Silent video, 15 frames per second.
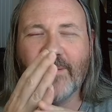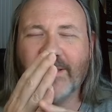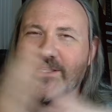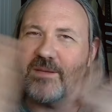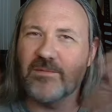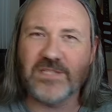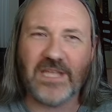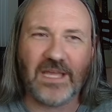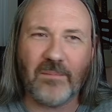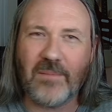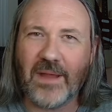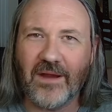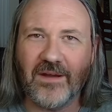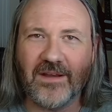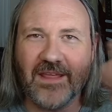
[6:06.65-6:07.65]
It's almost like a
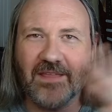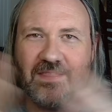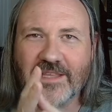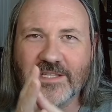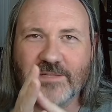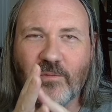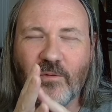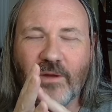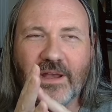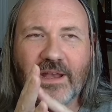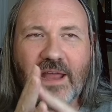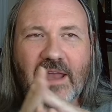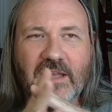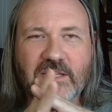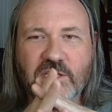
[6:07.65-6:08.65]
parody at this point,
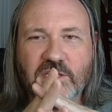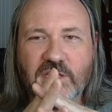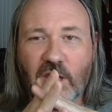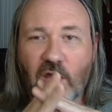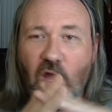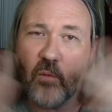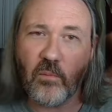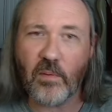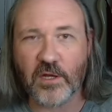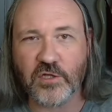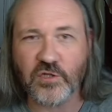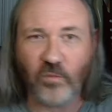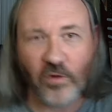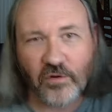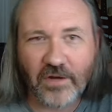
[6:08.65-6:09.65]
and it's just like, oh, bitch,
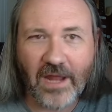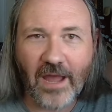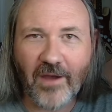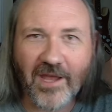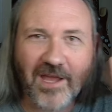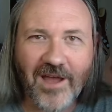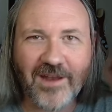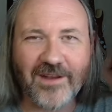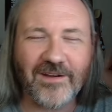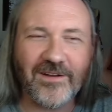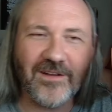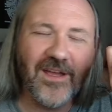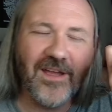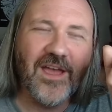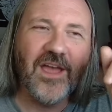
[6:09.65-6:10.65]
you're wondering how I got here,
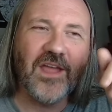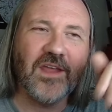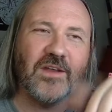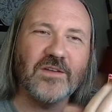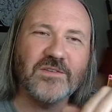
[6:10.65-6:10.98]
you know.